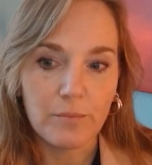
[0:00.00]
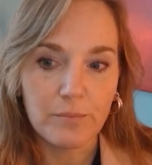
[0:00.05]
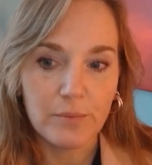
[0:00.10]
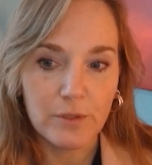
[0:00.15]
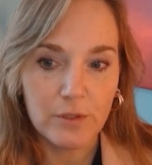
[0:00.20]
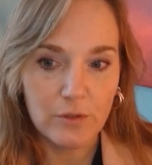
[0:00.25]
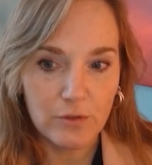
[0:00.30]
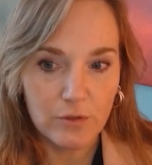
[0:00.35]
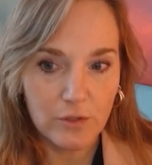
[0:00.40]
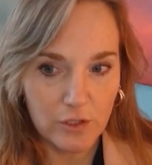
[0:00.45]

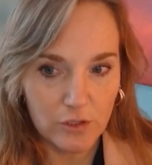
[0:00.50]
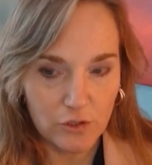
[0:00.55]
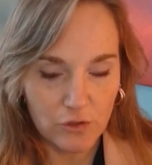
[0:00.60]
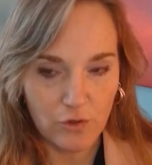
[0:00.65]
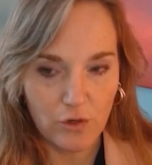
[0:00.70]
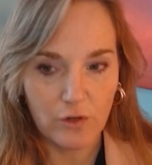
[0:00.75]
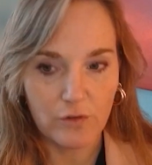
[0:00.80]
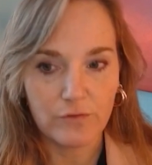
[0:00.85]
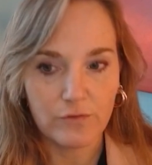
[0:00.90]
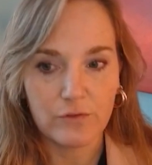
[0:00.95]
build a
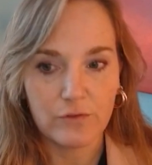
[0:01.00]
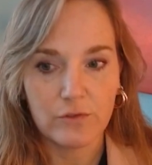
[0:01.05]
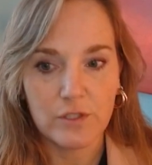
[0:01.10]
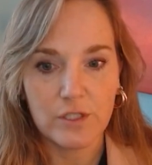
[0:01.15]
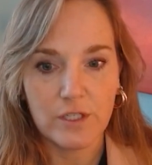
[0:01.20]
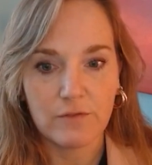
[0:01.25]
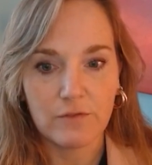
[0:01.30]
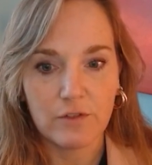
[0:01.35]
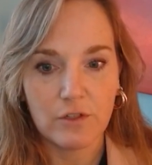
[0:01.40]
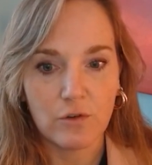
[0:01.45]
strong food
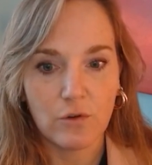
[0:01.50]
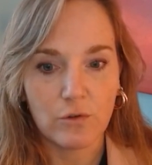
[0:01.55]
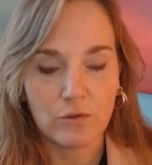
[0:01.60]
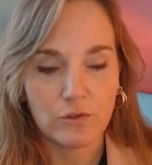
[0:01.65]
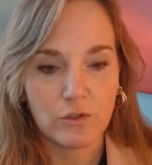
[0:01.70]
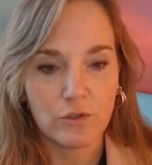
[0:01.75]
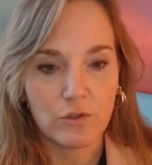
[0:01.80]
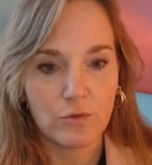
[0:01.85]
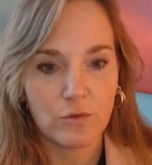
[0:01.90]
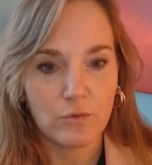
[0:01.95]
safety
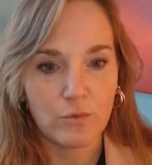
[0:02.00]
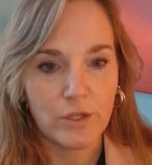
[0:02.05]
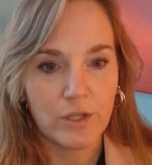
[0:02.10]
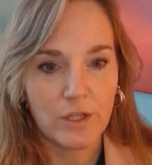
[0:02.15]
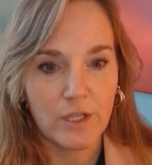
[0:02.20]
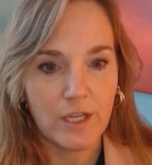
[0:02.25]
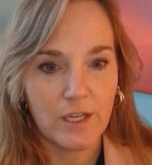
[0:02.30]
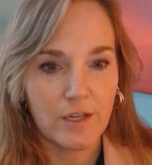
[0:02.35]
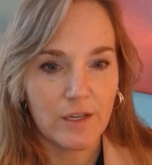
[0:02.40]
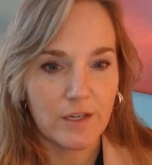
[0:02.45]
culture
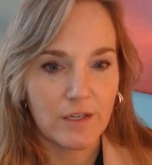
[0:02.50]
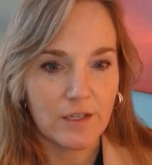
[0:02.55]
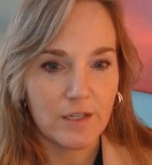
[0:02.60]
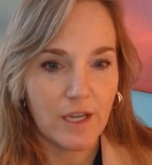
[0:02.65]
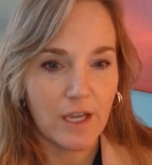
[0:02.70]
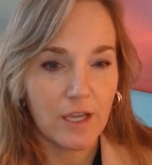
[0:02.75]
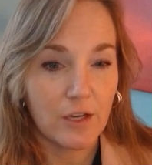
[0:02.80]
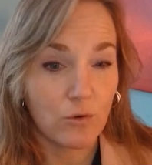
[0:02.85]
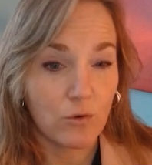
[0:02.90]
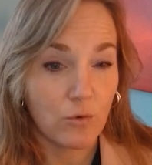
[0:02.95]
within
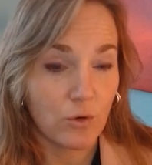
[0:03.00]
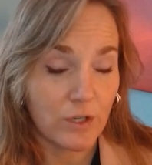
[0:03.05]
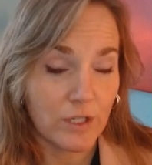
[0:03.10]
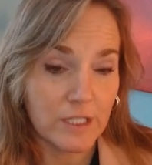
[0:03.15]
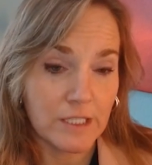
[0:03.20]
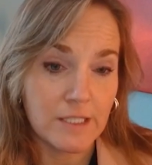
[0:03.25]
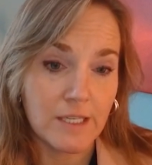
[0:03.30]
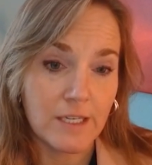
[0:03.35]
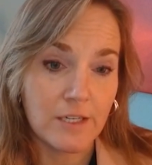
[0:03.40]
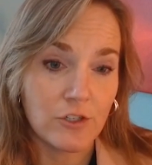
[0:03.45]
an
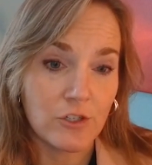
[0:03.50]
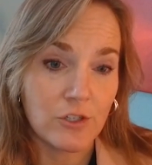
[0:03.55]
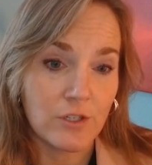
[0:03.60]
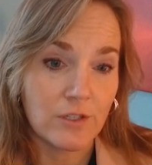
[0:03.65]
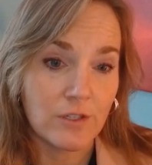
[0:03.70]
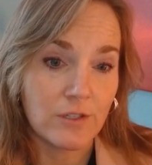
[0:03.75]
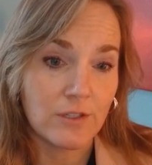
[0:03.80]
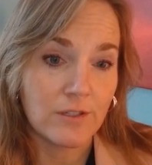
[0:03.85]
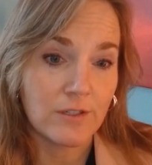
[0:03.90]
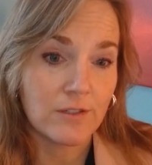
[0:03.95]
organization?